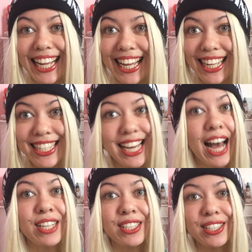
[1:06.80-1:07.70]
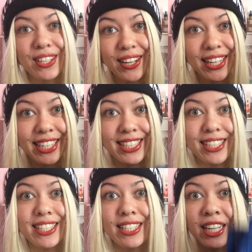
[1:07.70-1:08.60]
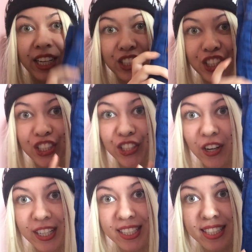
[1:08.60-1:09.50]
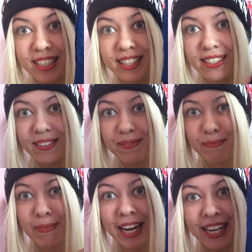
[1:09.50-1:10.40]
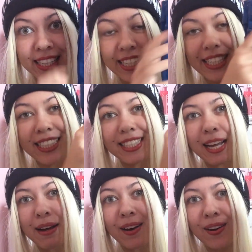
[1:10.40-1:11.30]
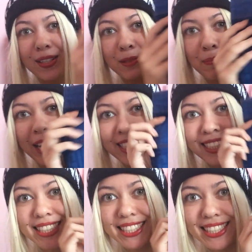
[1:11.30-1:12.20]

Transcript: and a solid denim shorts. Mine is a hot pants.